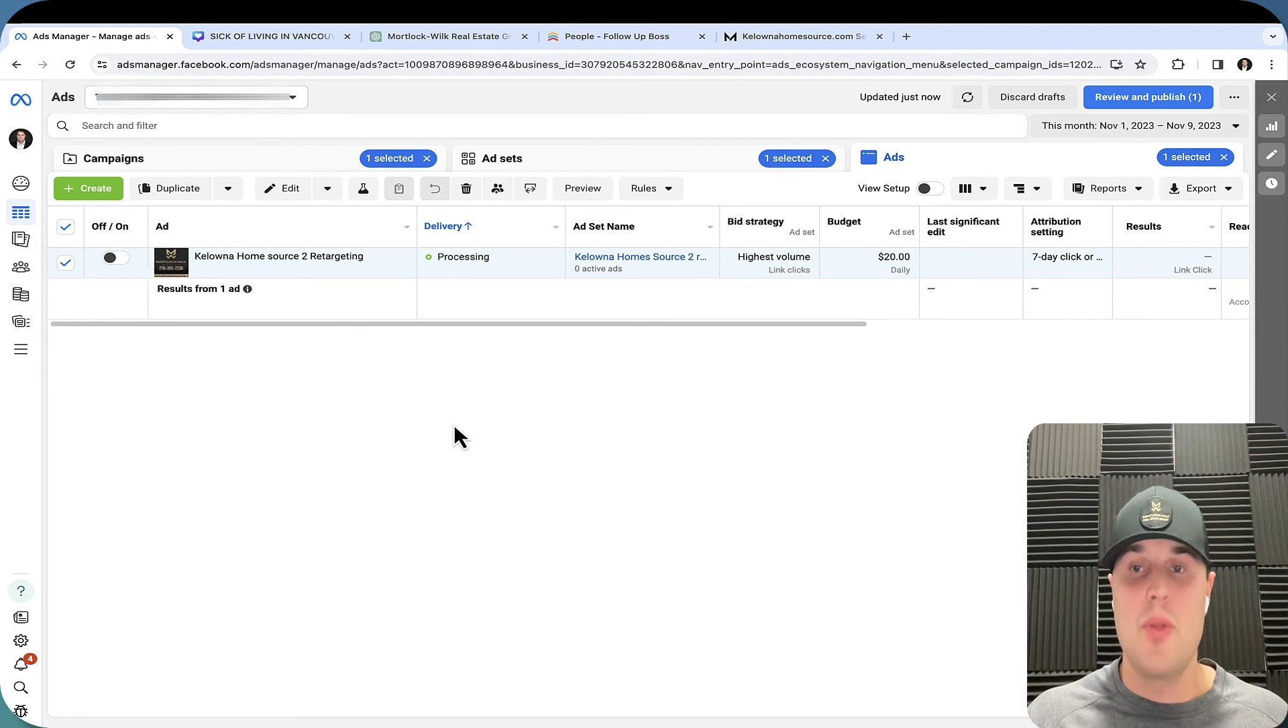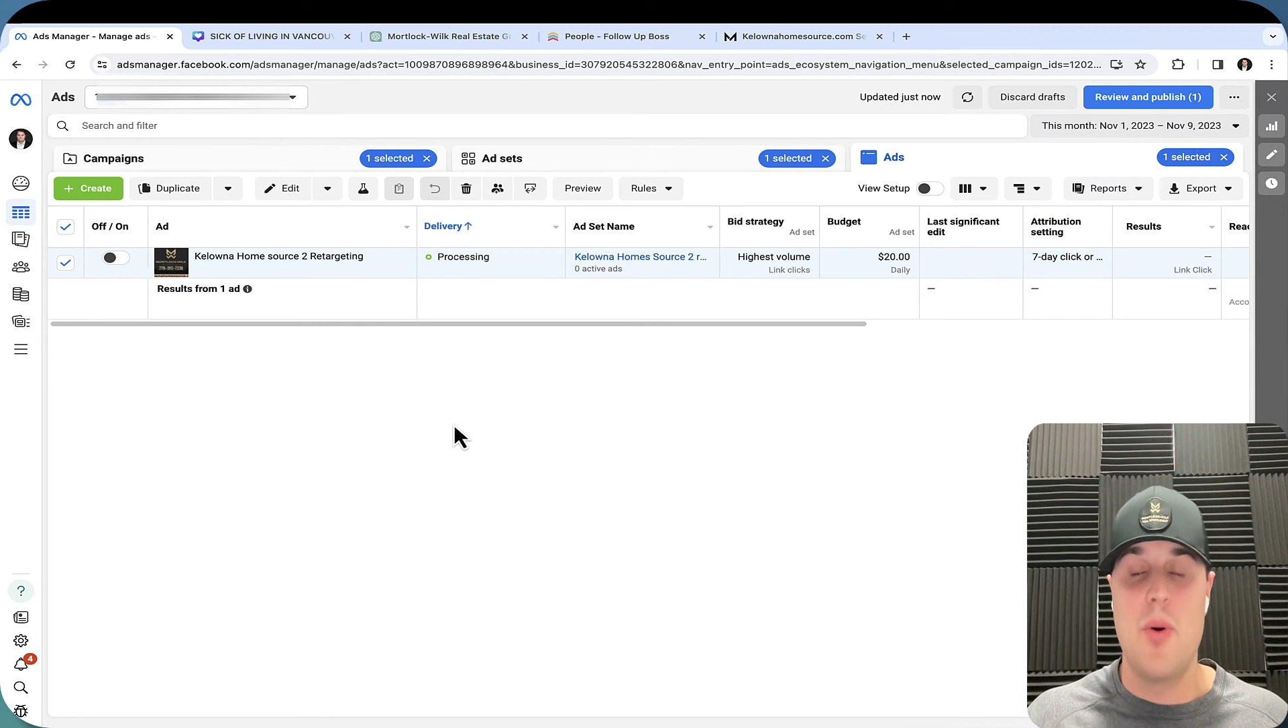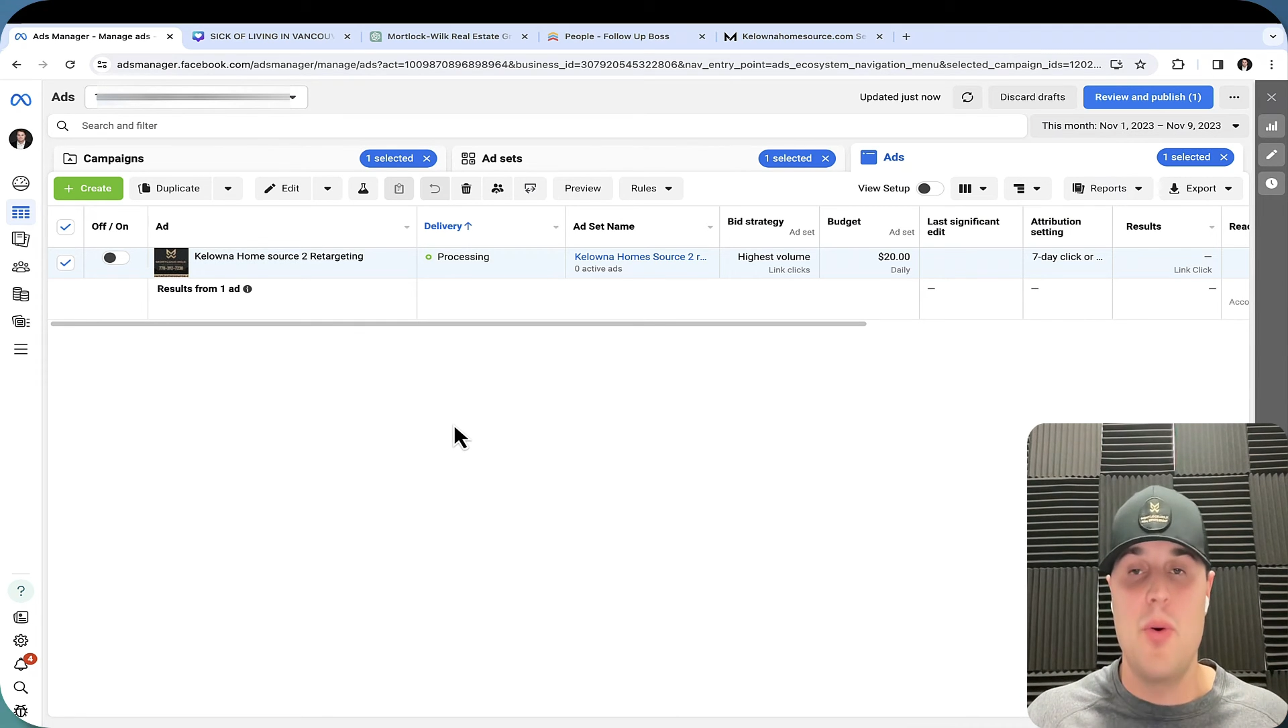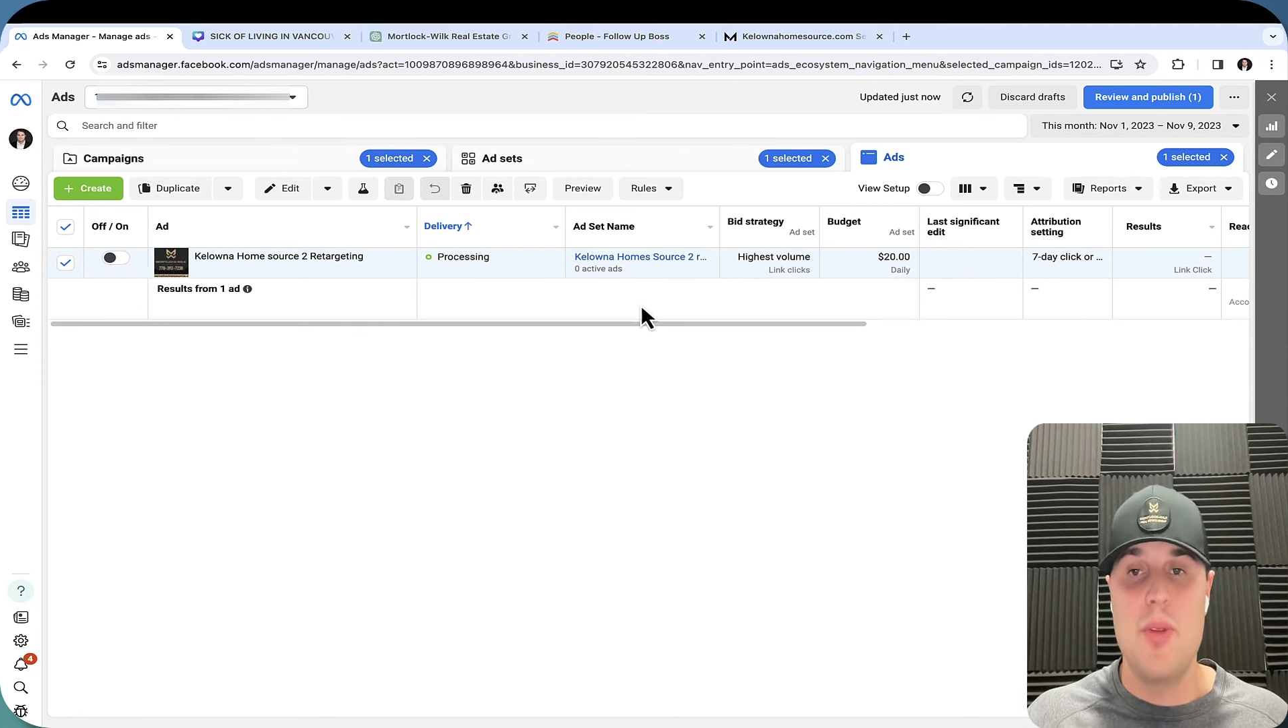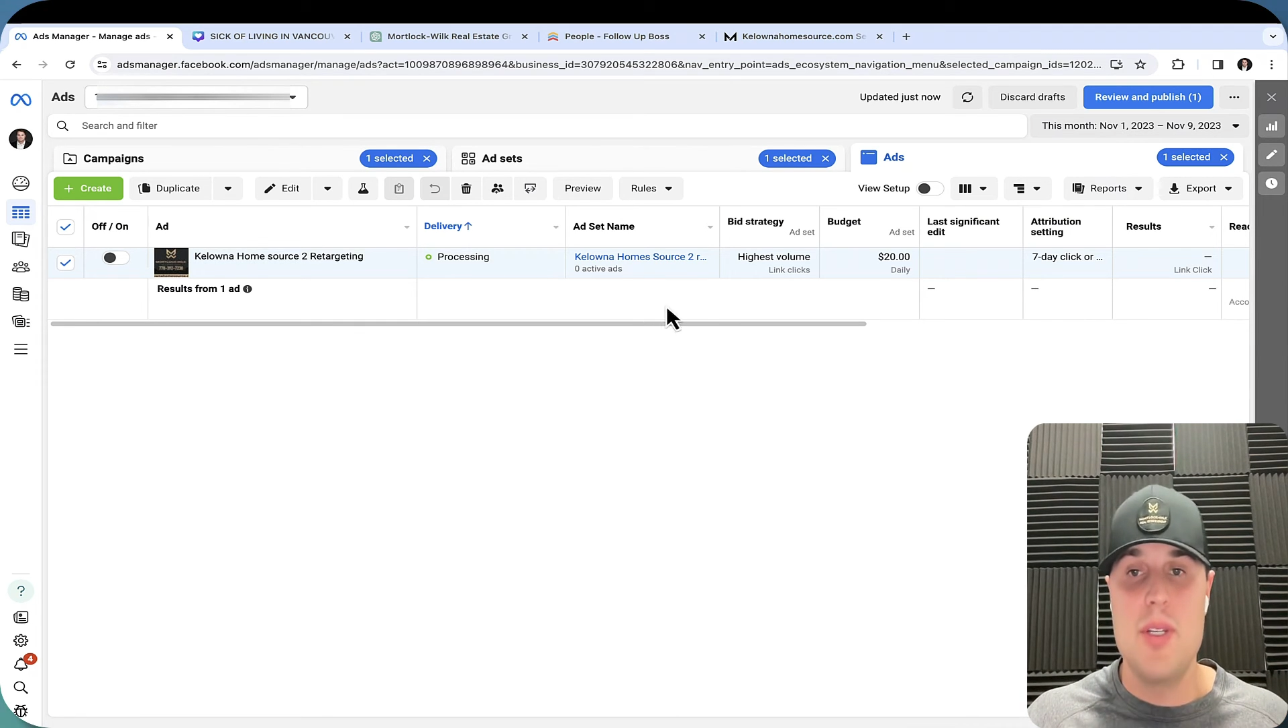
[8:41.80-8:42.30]
With
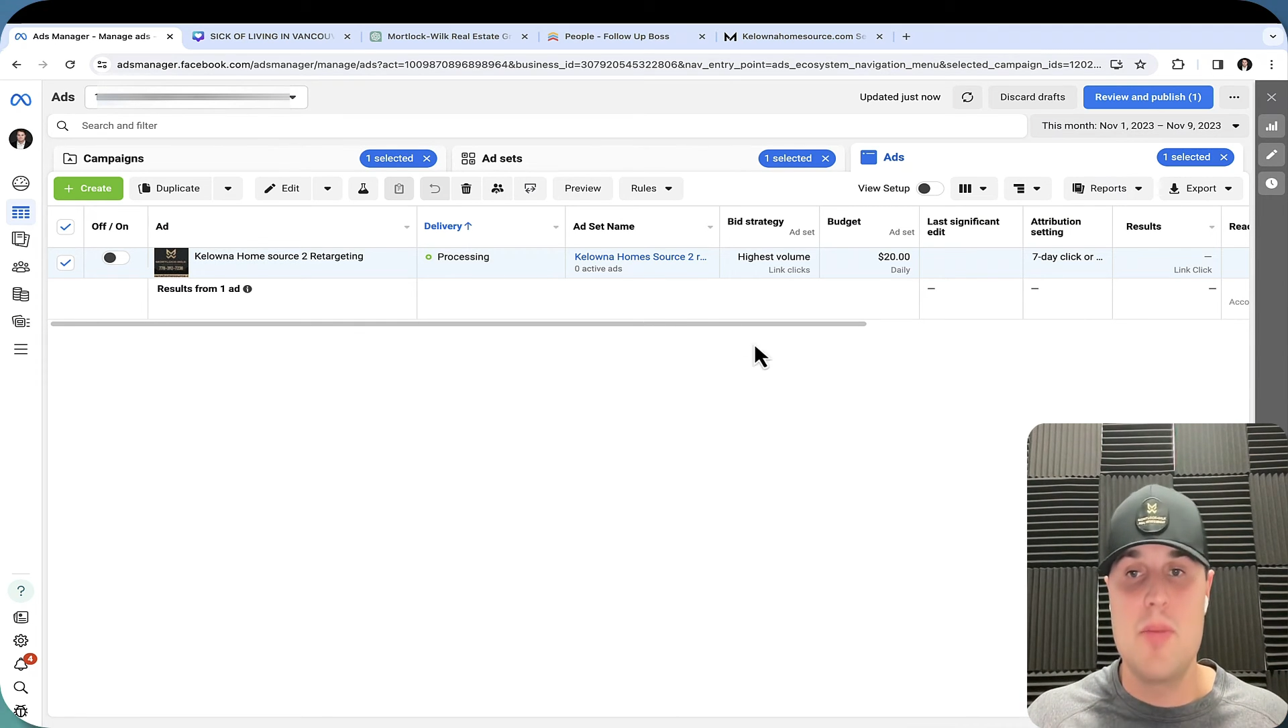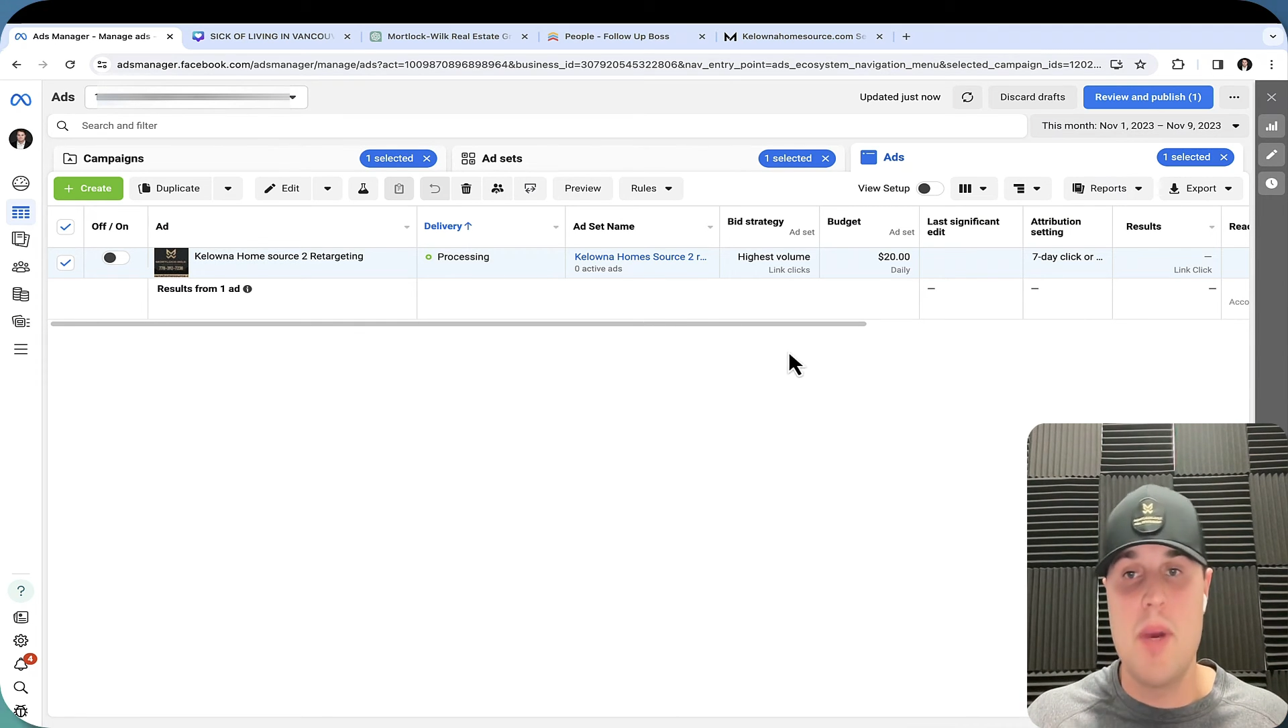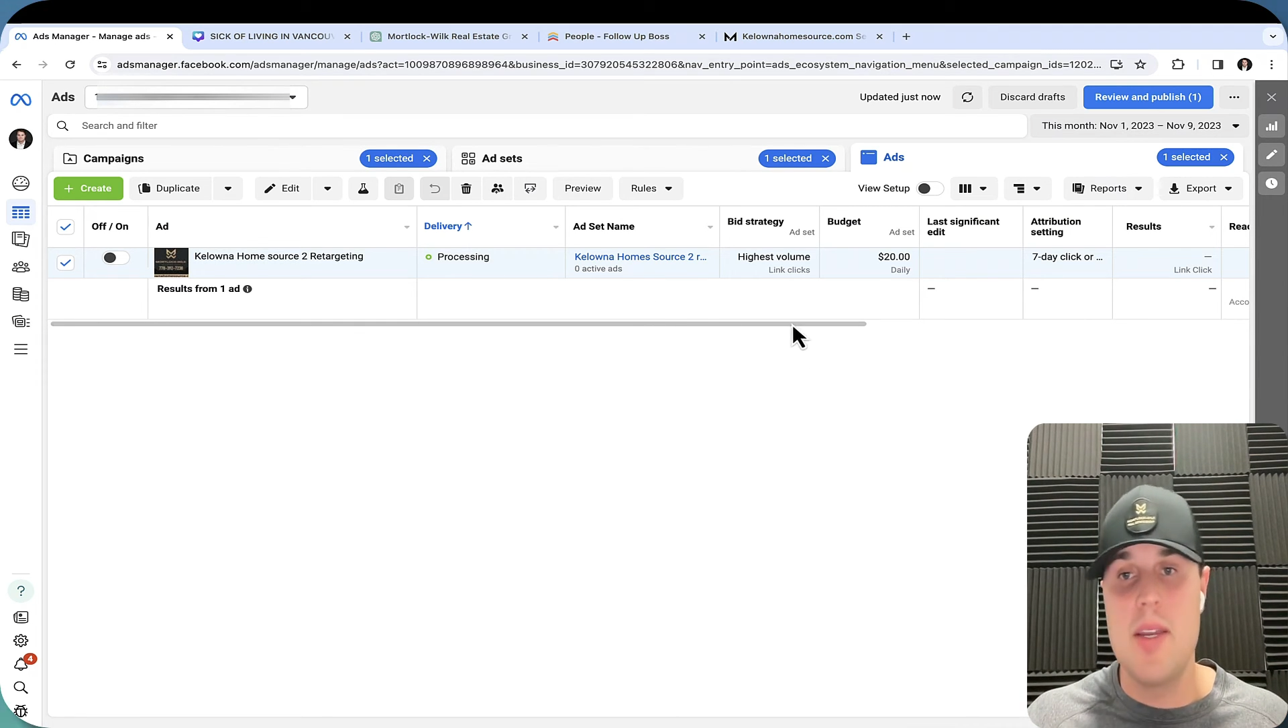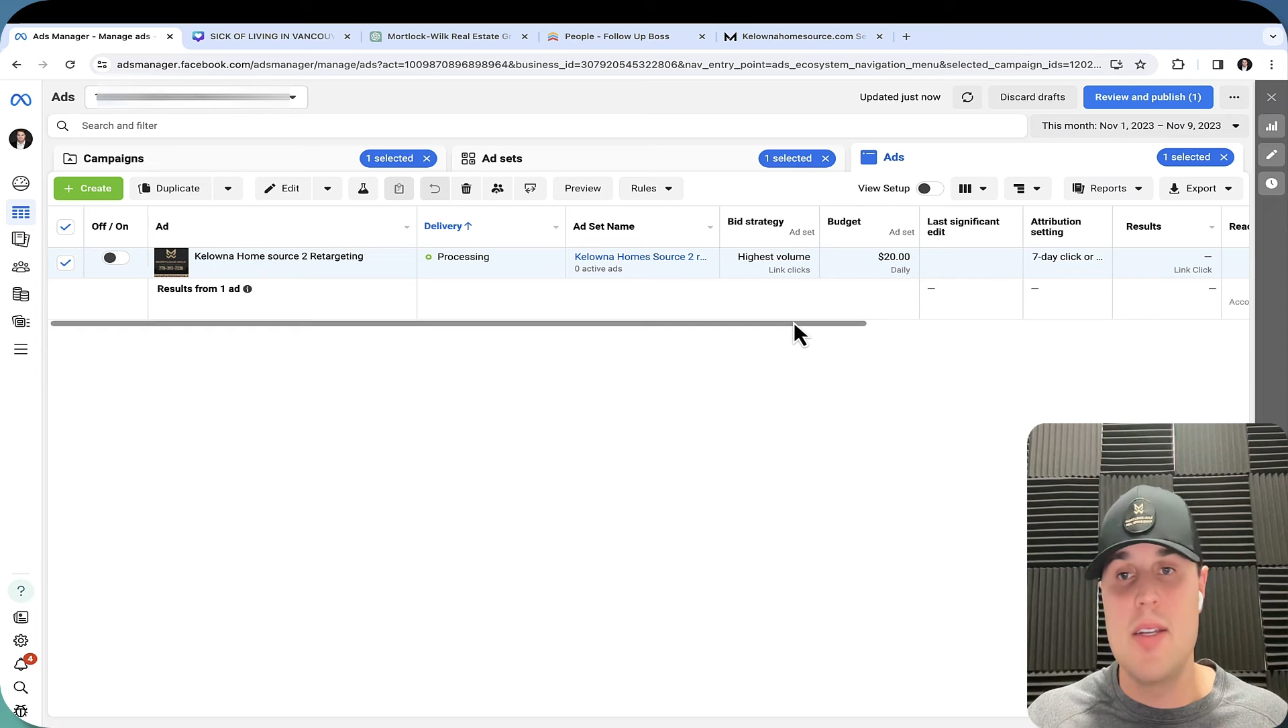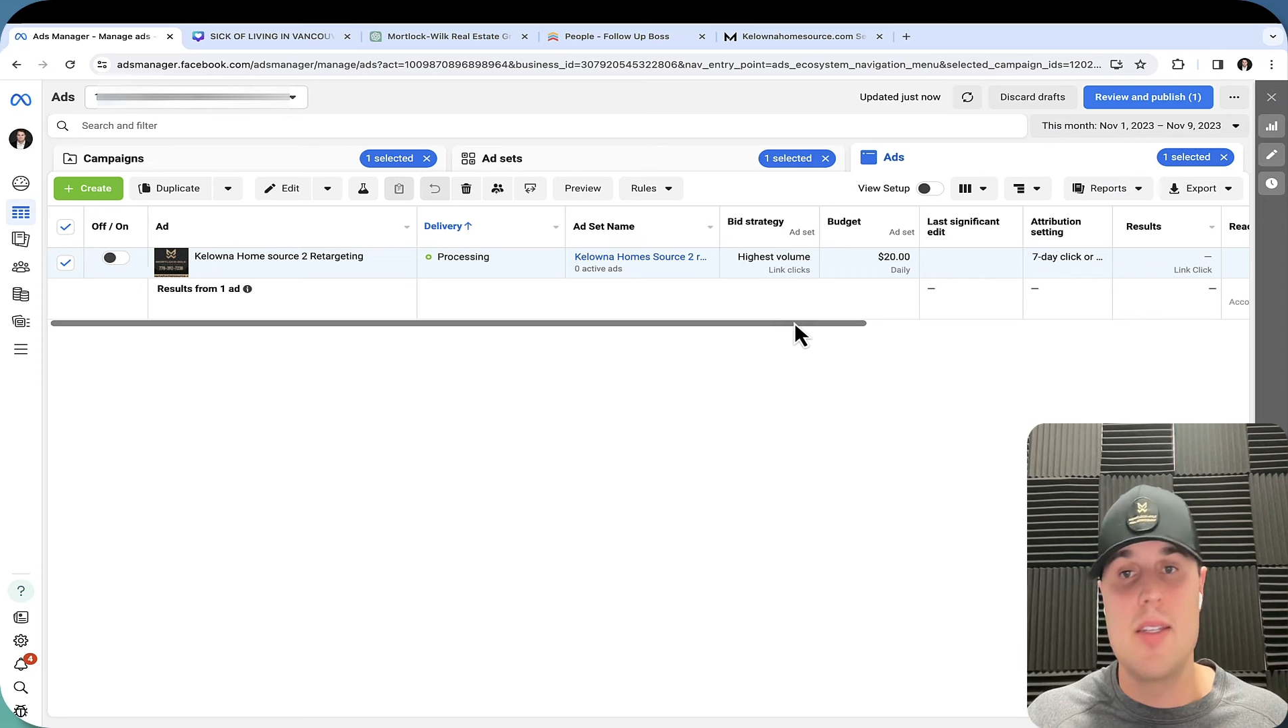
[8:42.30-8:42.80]
only
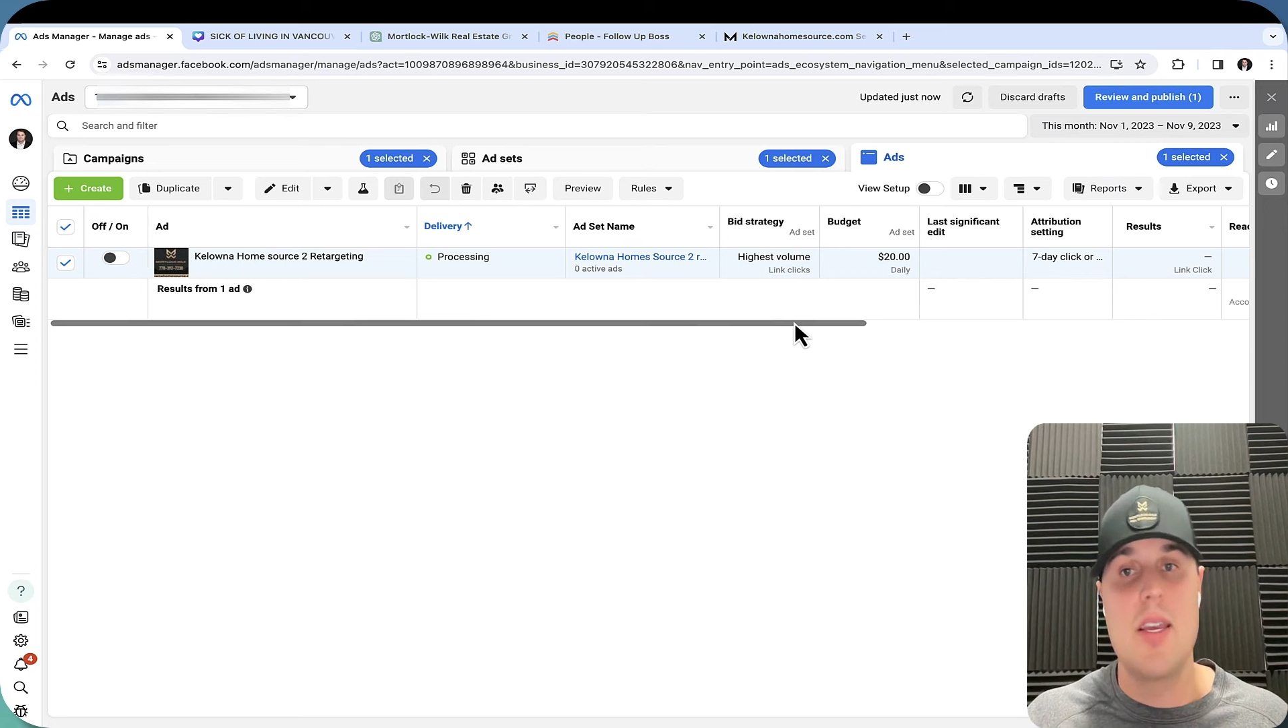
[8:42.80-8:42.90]
spending,